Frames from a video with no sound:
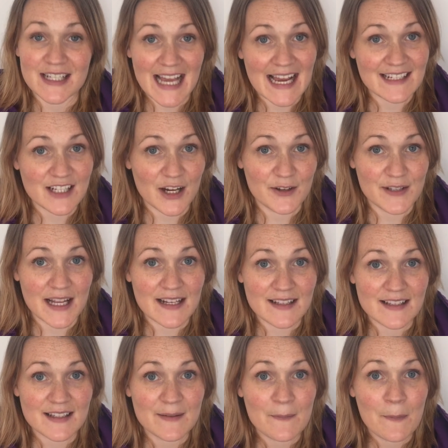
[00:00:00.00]
tactile
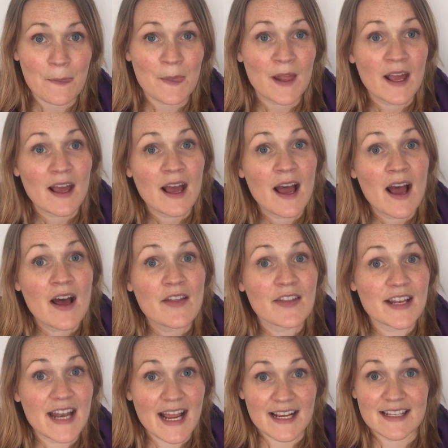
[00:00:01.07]
sense. The
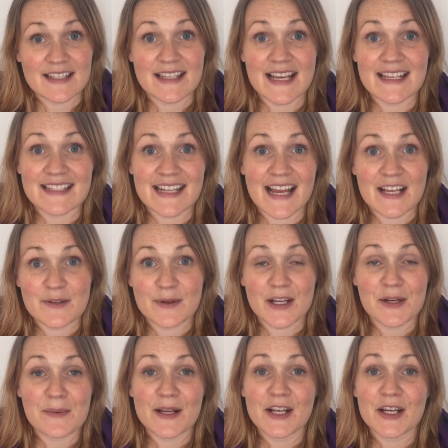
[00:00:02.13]
next 6 days we're going
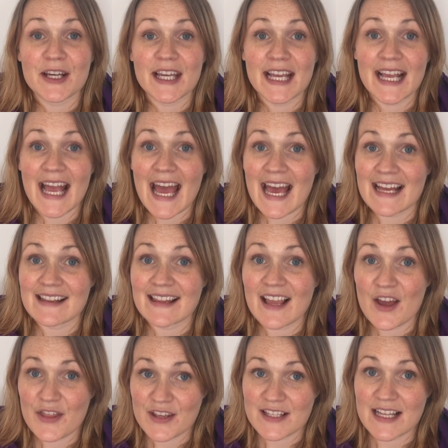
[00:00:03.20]
to be looking at the
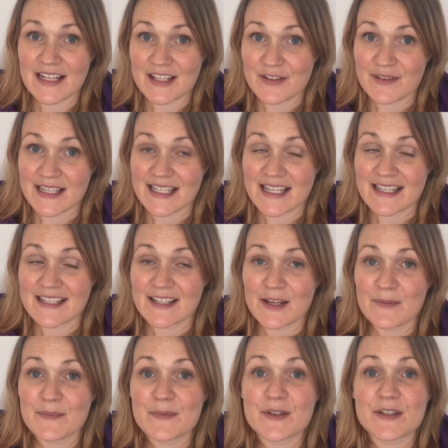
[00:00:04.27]
other sensory
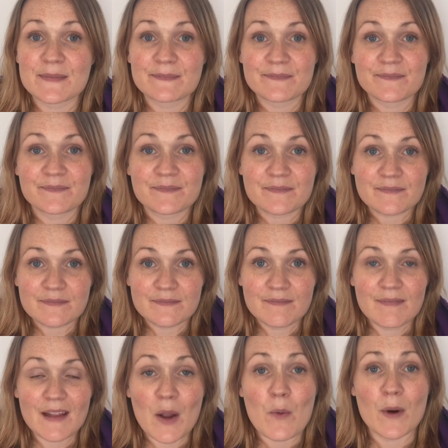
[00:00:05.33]
systems.
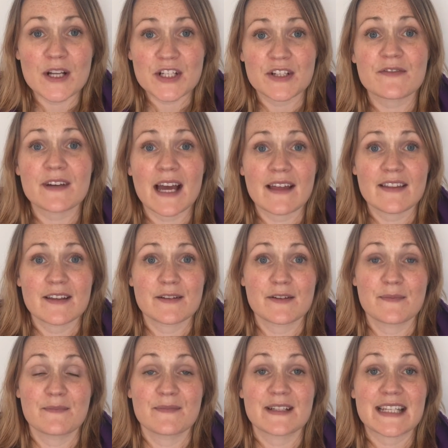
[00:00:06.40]
Once you've gathered
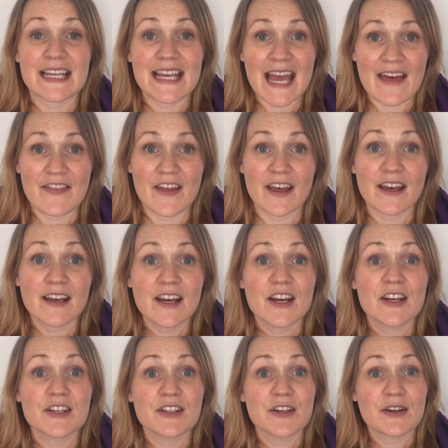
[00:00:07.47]
them together,
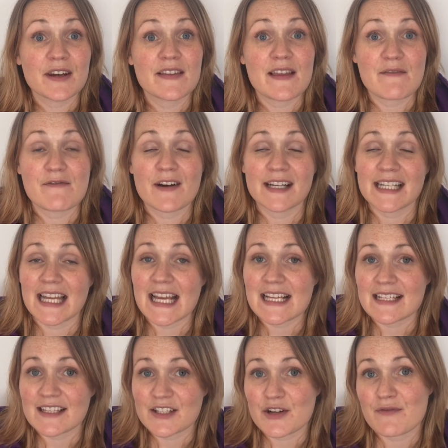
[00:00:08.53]
you can then find it
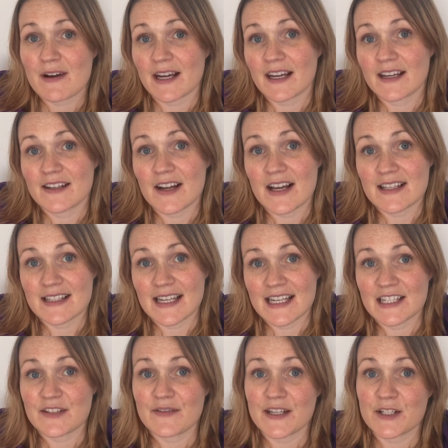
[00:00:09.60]
easier to recognise an
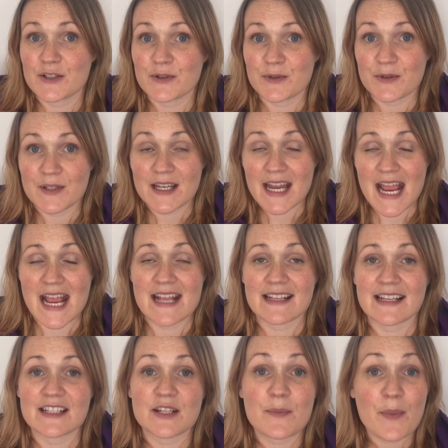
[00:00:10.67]
individual's needs
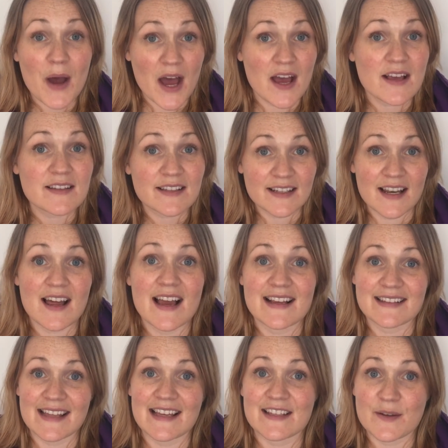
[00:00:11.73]
and to
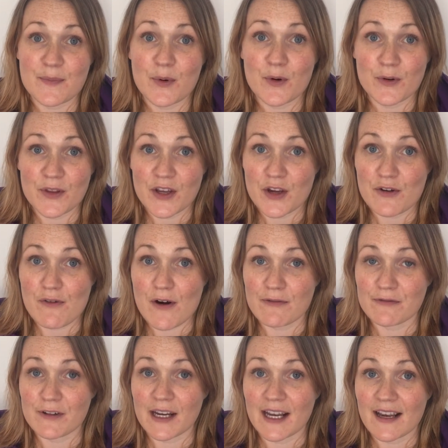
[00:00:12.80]
personalise that support that you're
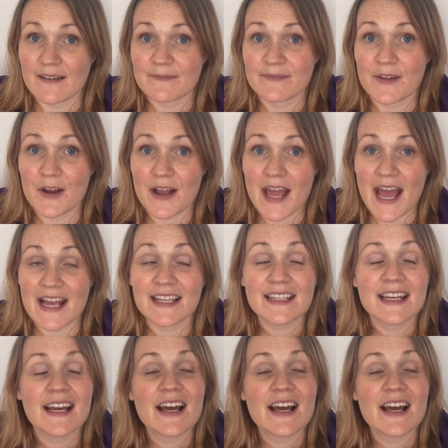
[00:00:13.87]
offering. Okay,